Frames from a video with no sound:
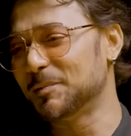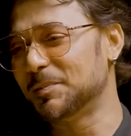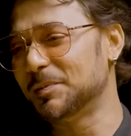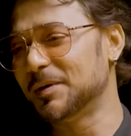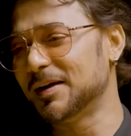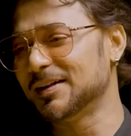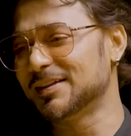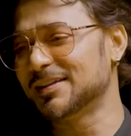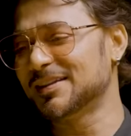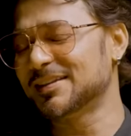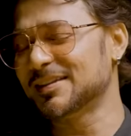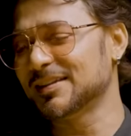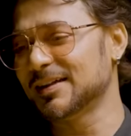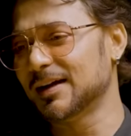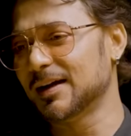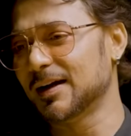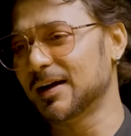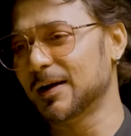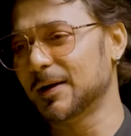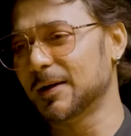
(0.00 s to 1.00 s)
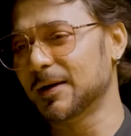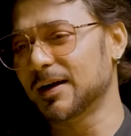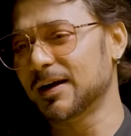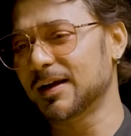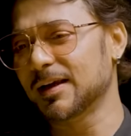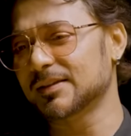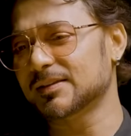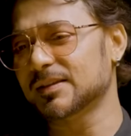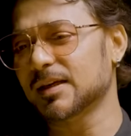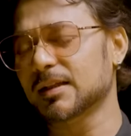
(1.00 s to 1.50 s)
But aisa
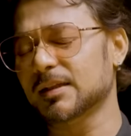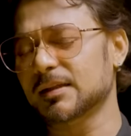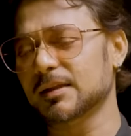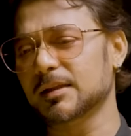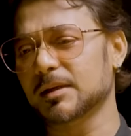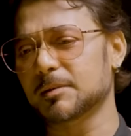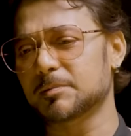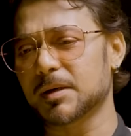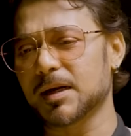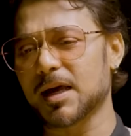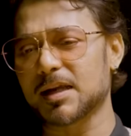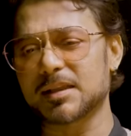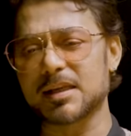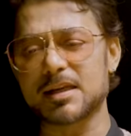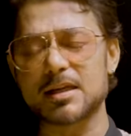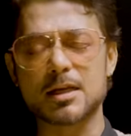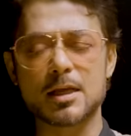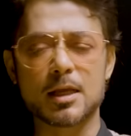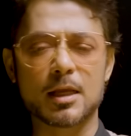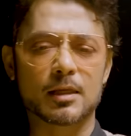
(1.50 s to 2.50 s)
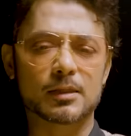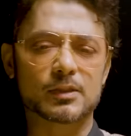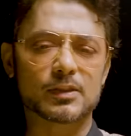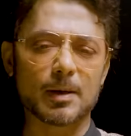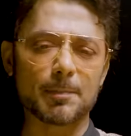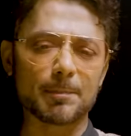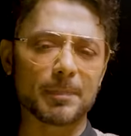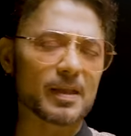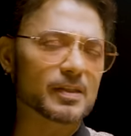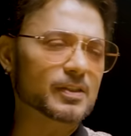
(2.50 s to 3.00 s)
nahi hai. But I think
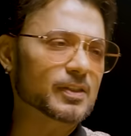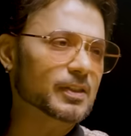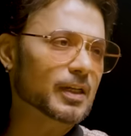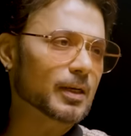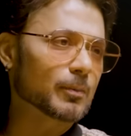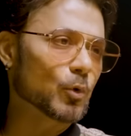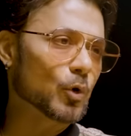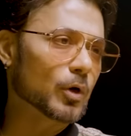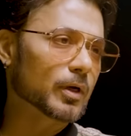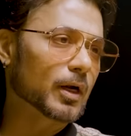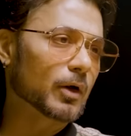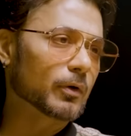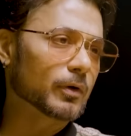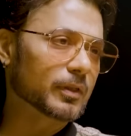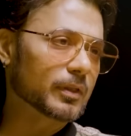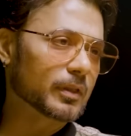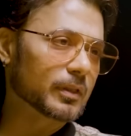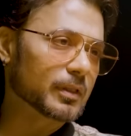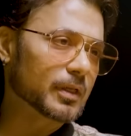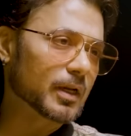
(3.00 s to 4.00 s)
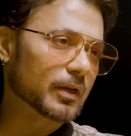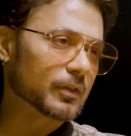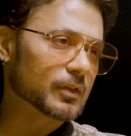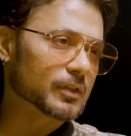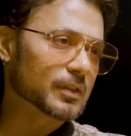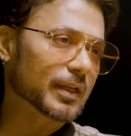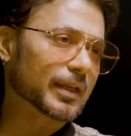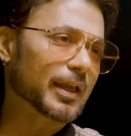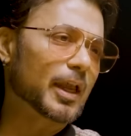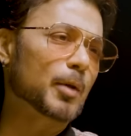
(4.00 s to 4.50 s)
some places get more crowded than the
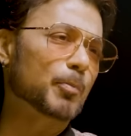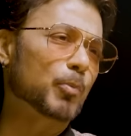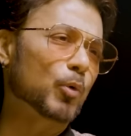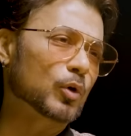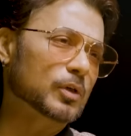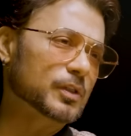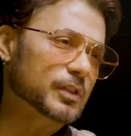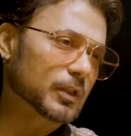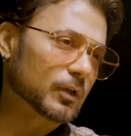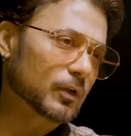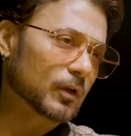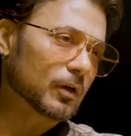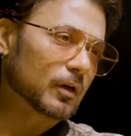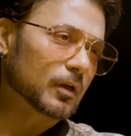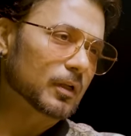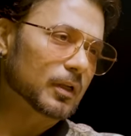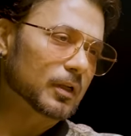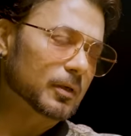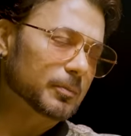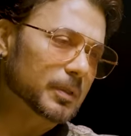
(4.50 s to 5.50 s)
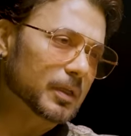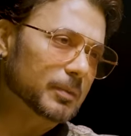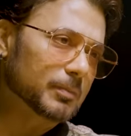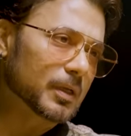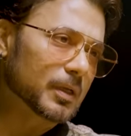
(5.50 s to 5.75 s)
others. Like airports and all are a big